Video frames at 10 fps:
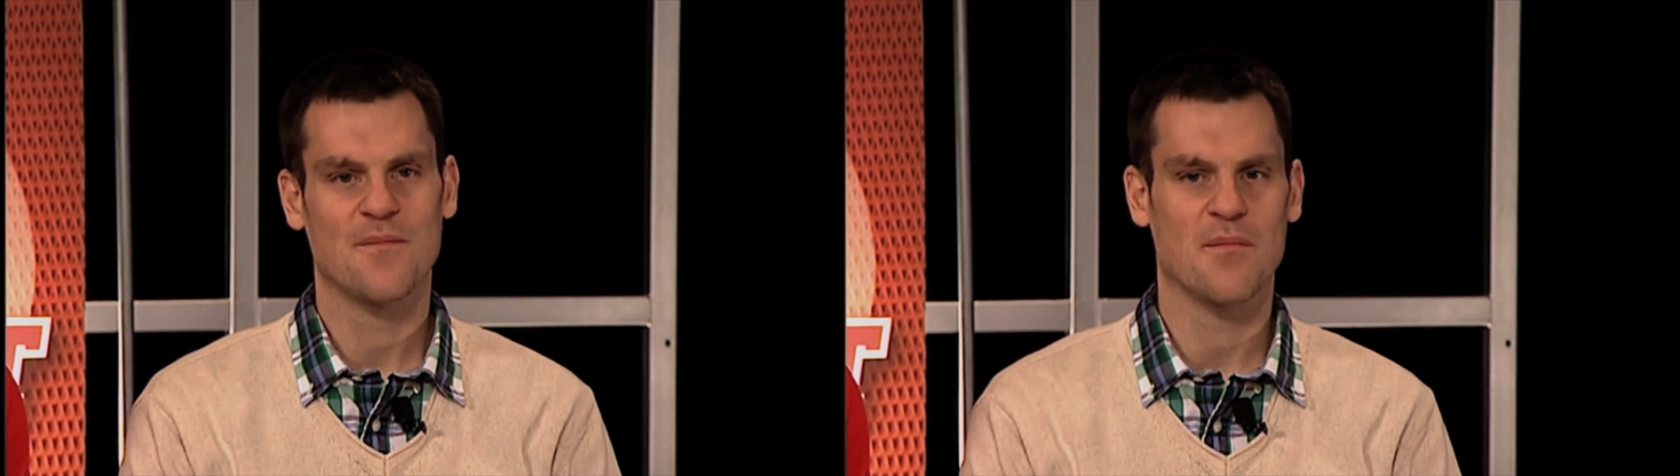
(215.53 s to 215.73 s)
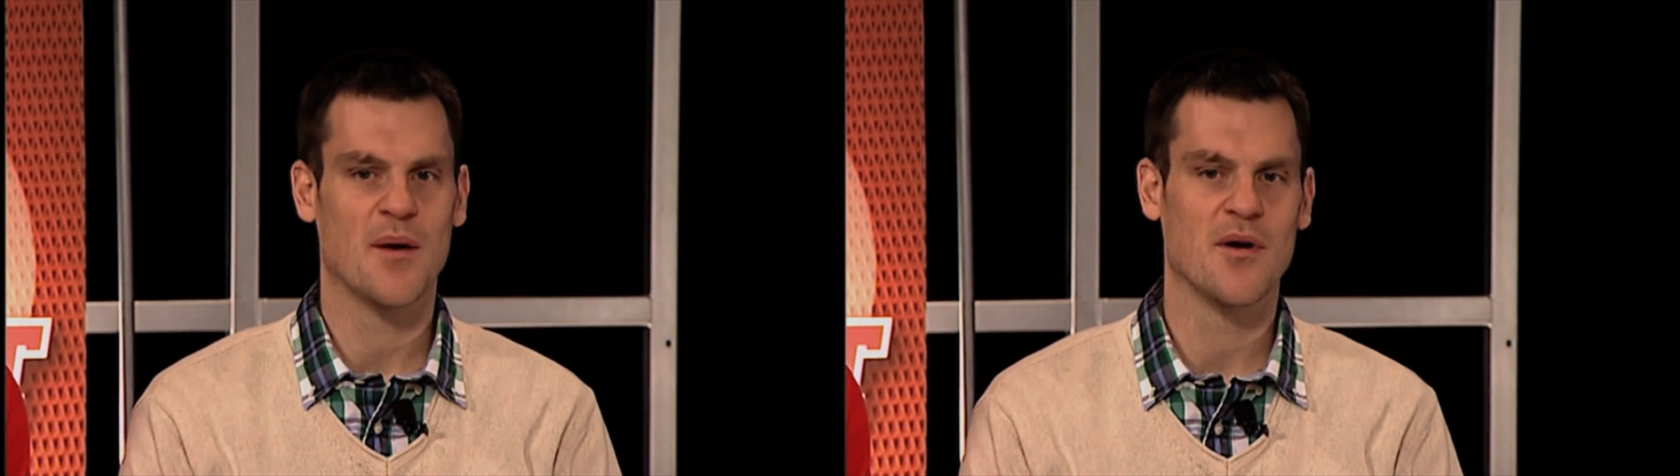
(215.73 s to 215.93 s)

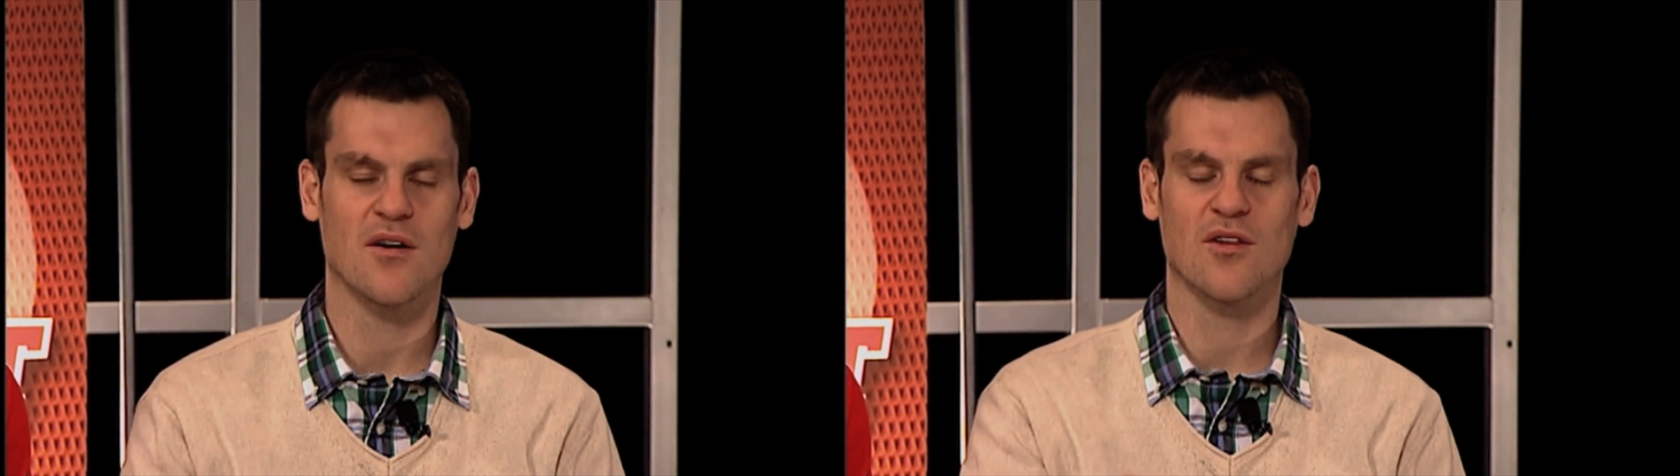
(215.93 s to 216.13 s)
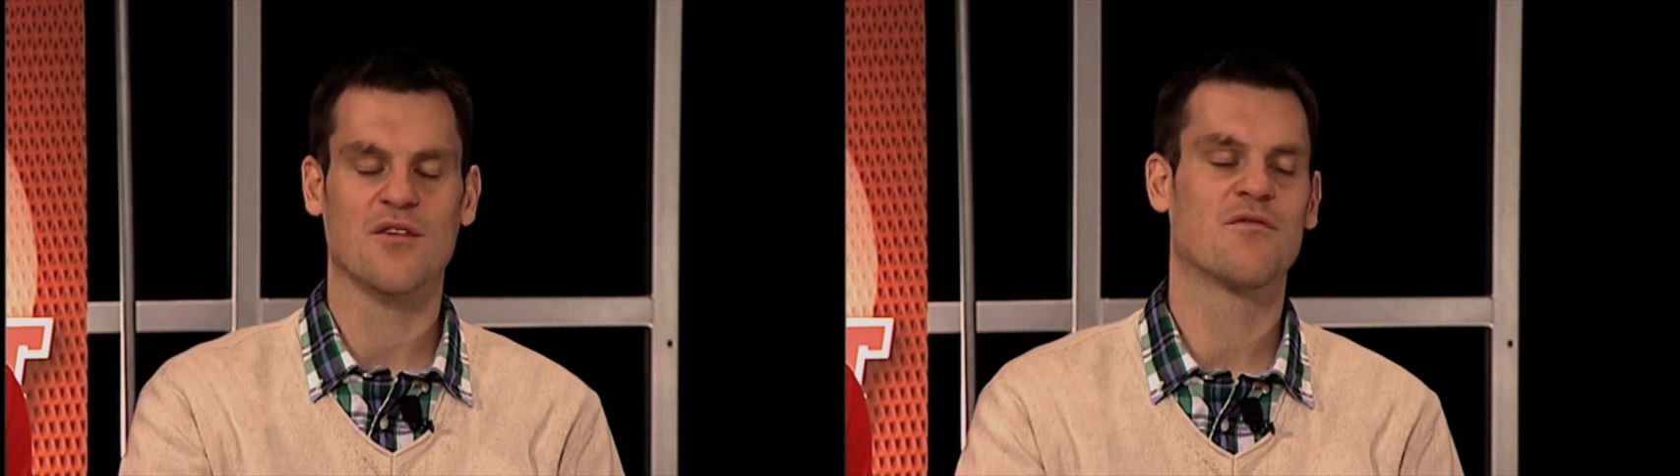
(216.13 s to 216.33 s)
maybe
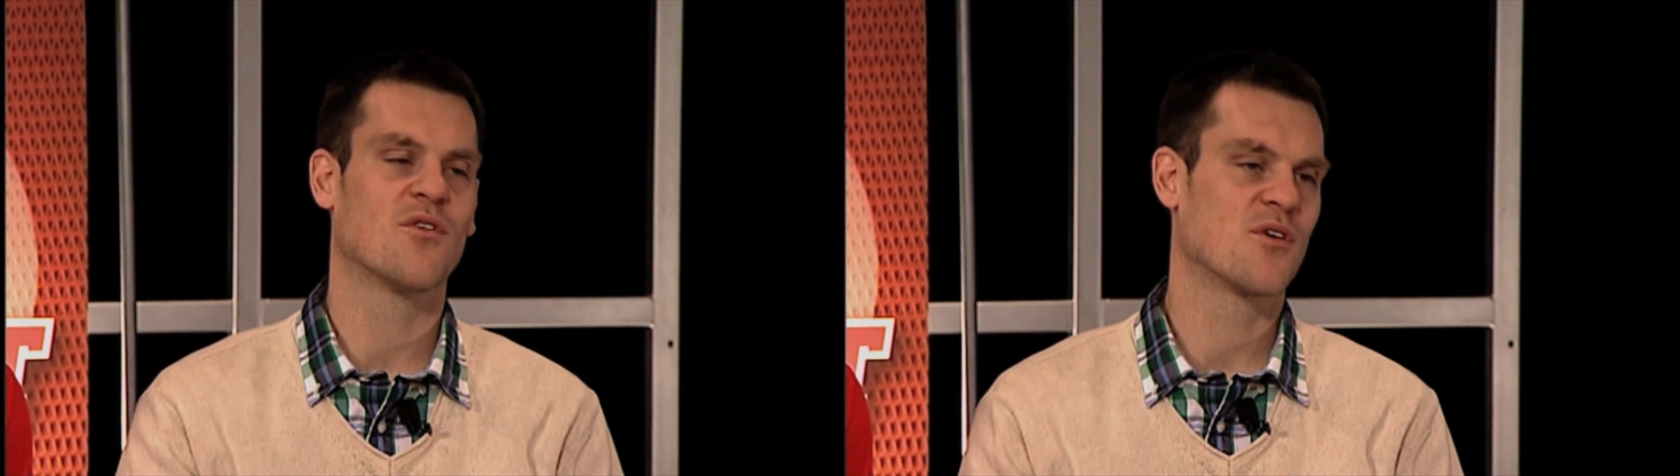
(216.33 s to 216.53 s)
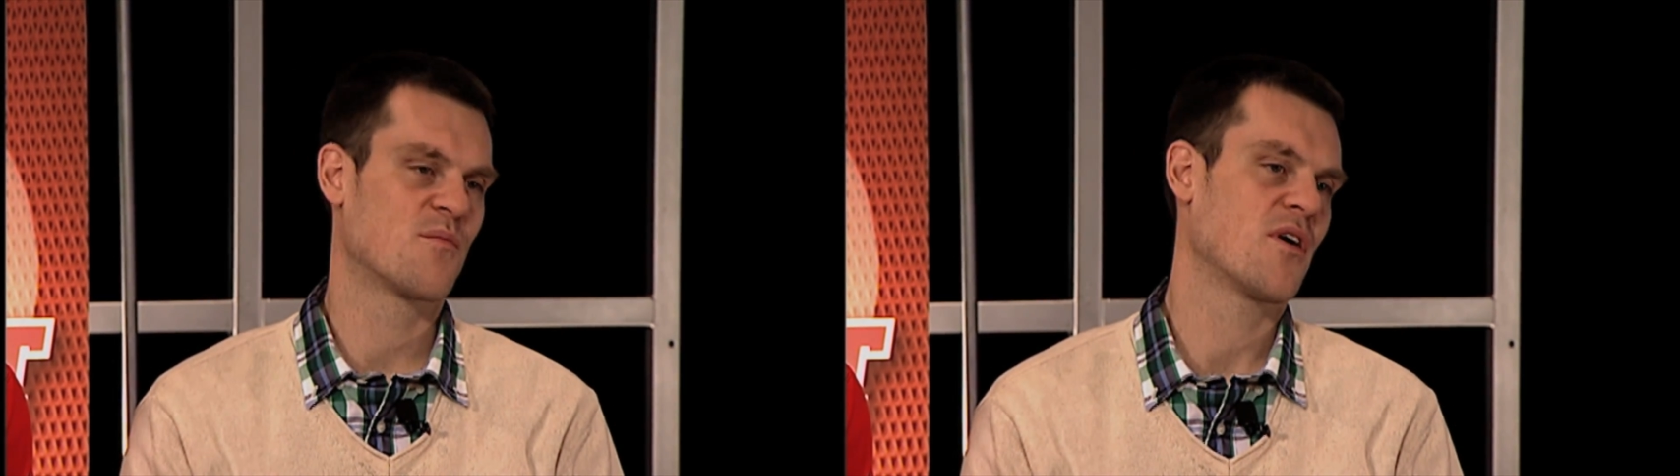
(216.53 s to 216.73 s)
aren't looking
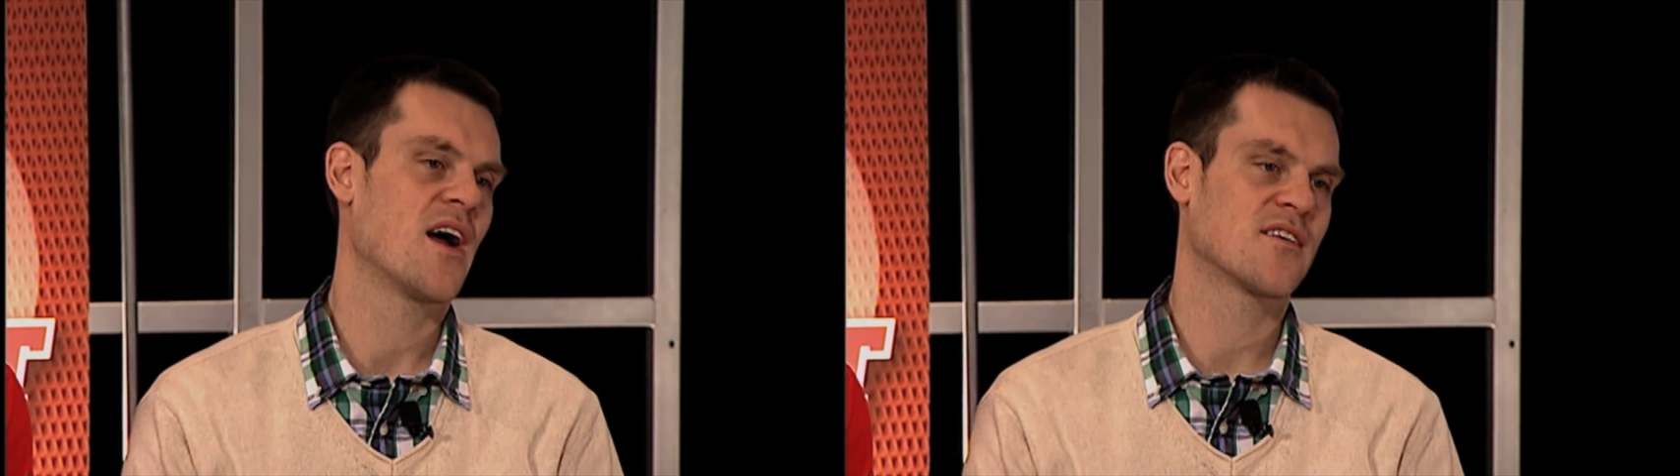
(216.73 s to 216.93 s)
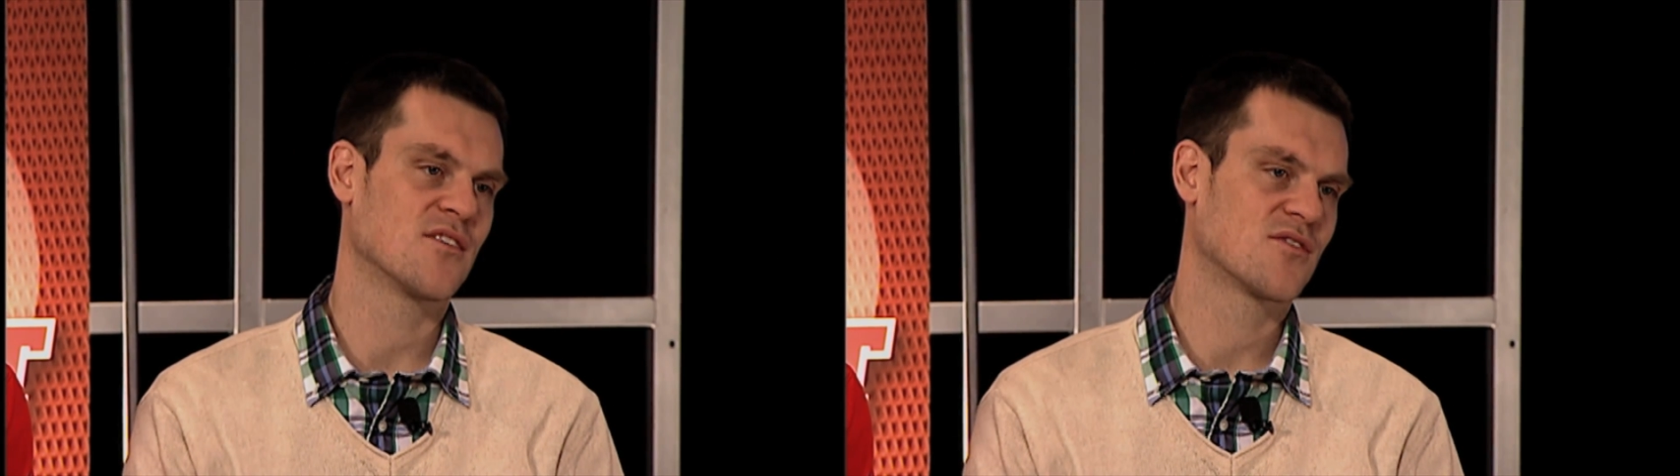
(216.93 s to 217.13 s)
forward to
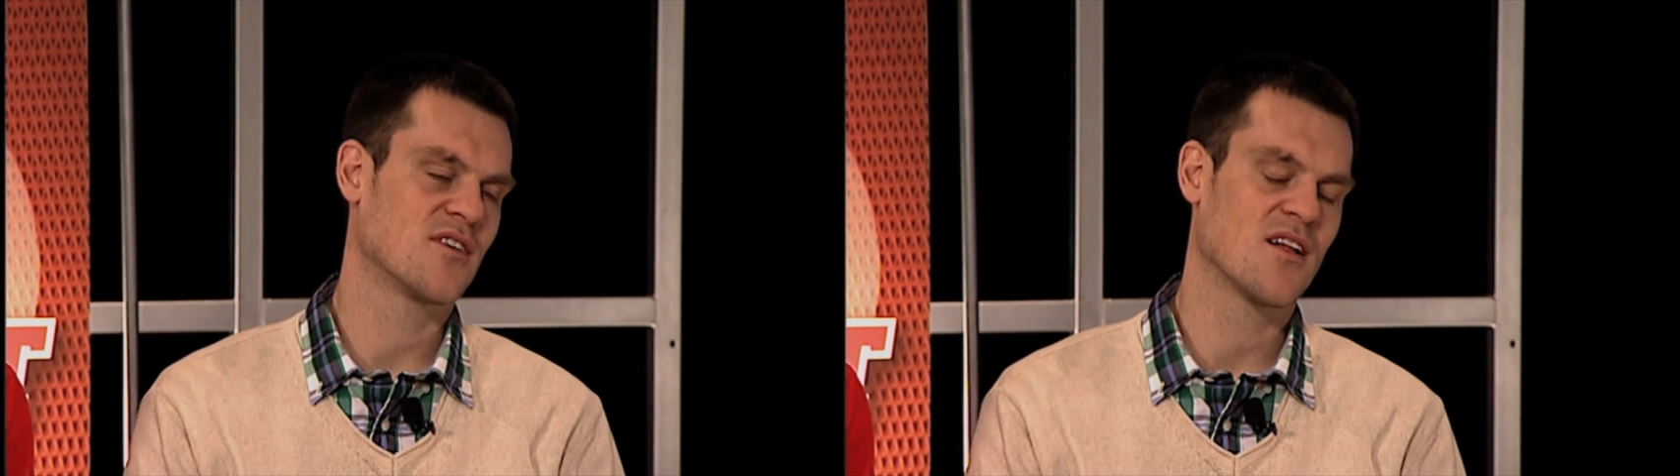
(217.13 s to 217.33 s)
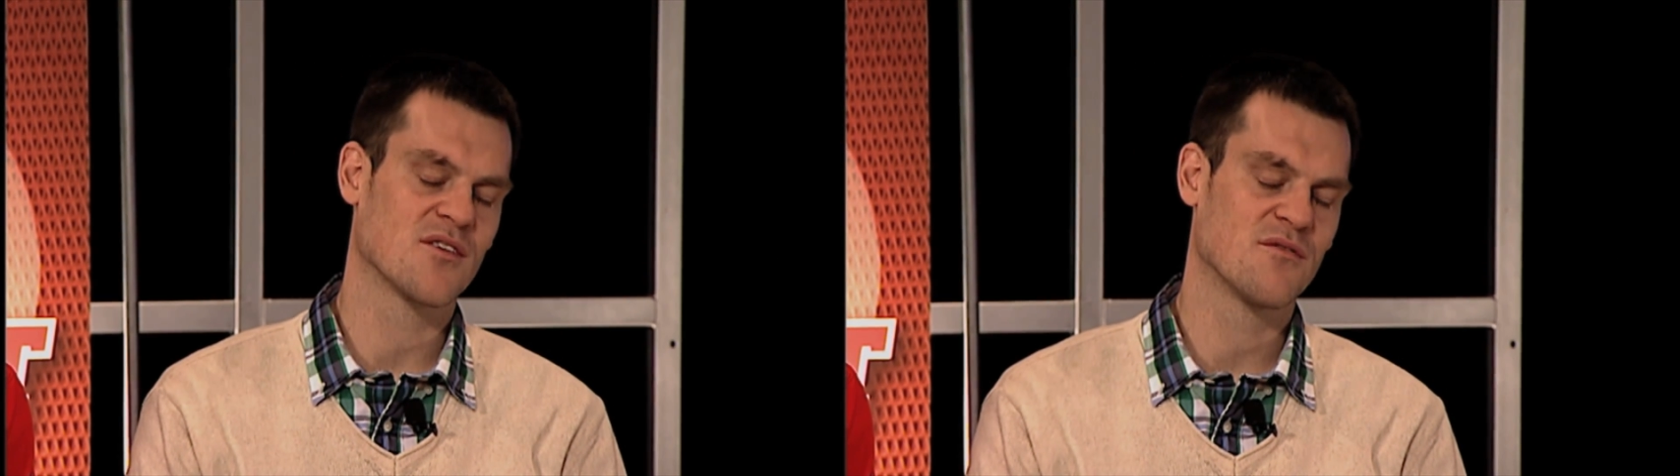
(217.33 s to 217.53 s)
practice or
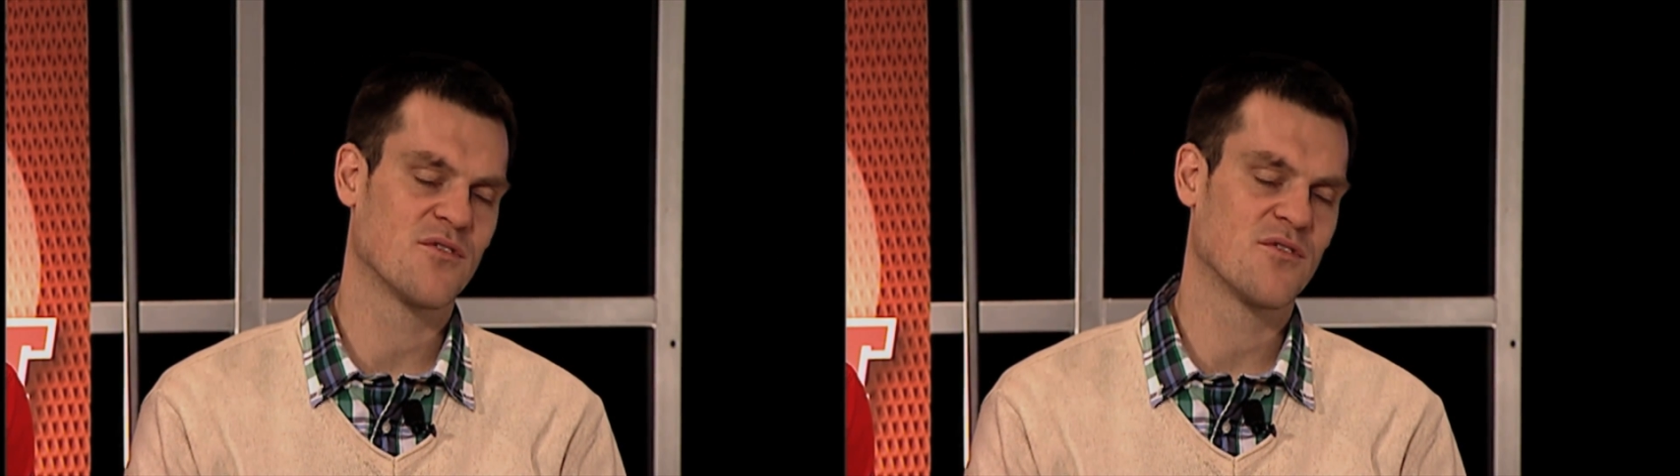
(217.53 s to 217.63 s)
not looking